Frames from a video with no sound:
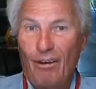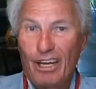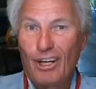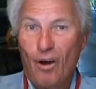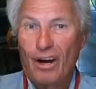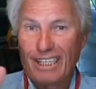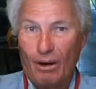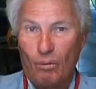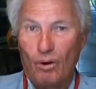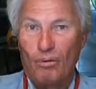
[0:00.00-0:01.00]
how he
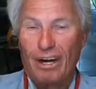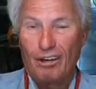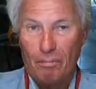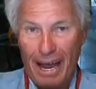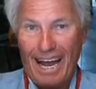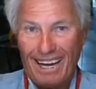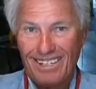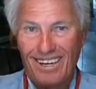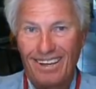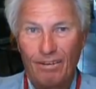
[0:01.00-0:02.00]
caught that world record
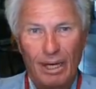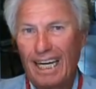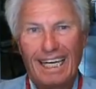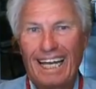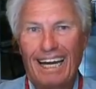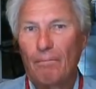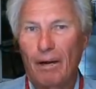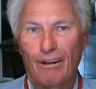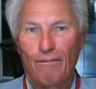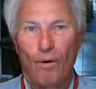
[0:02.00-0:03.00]
bass. But he didn't get
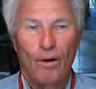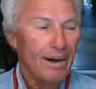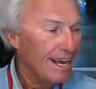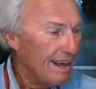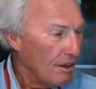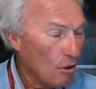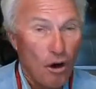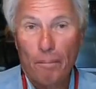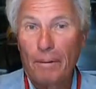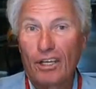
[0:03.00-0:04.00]
any money for it.
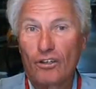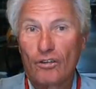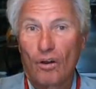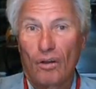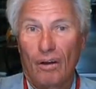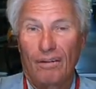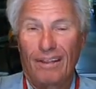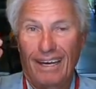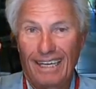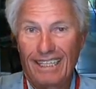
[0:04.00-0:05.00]
There are pictures
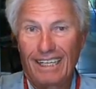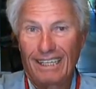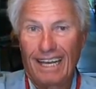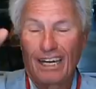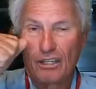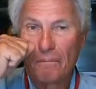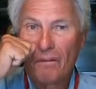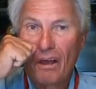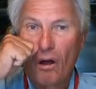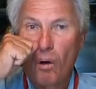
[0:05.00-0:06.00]
on that he did catch
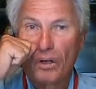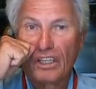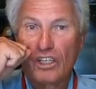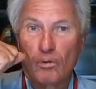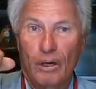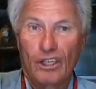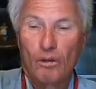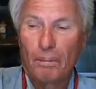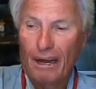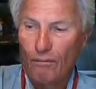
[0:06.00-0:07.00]
holding this
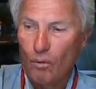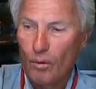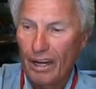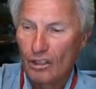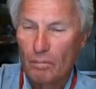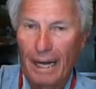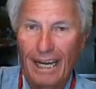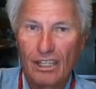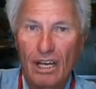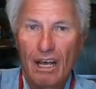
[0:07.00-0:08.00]
22-pound, 4-ounce
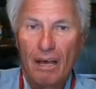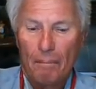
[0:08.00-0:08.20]
bass.